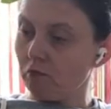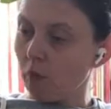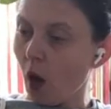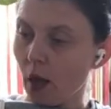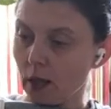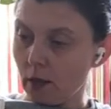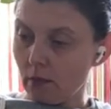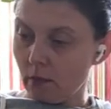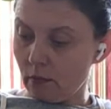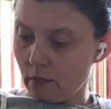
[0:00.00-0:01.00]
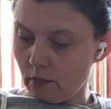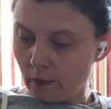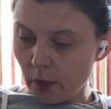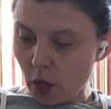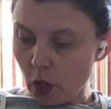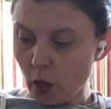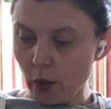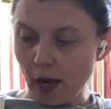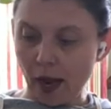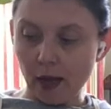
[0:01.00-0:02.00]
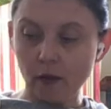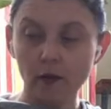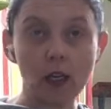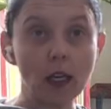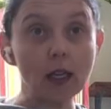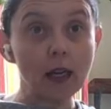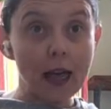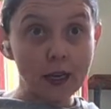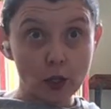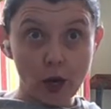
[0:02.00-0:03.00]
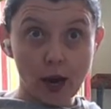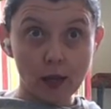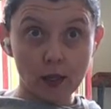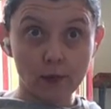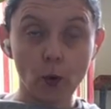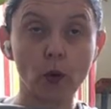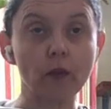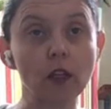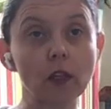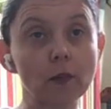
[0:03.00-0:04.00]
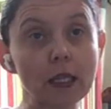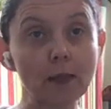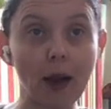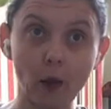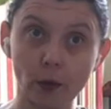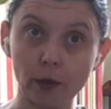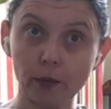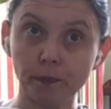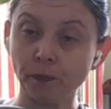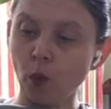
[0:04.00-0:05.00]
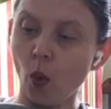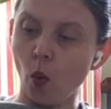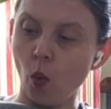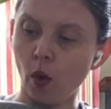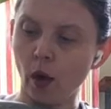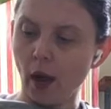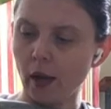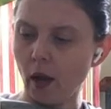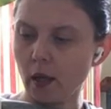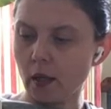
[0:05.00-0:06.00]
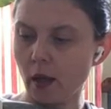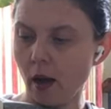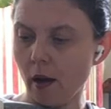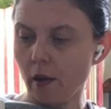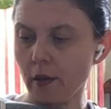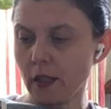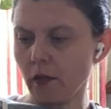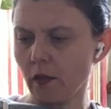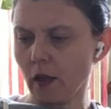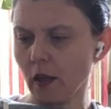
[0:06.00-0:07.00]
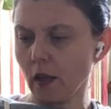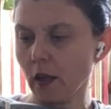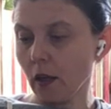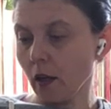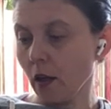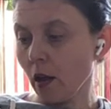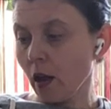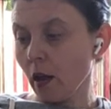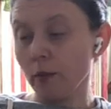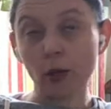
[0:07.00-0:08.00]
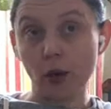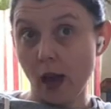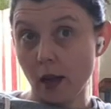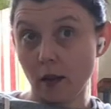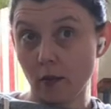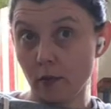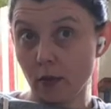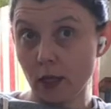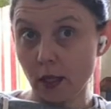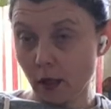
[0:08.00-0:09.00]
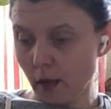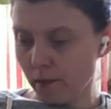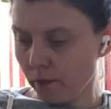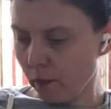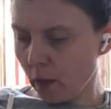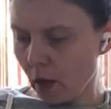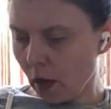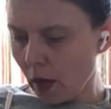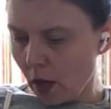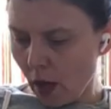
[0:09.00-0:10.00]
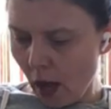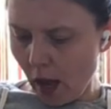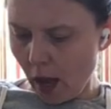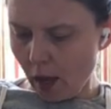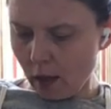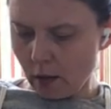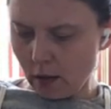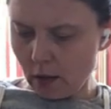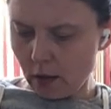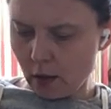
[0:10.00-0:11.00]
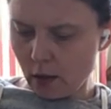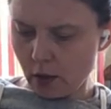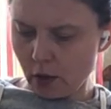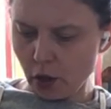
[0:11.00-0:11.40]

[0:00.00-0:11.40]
awesome. You can add vanilla extract or vanilla bean powder. Or I got this vanilla puree recently, and to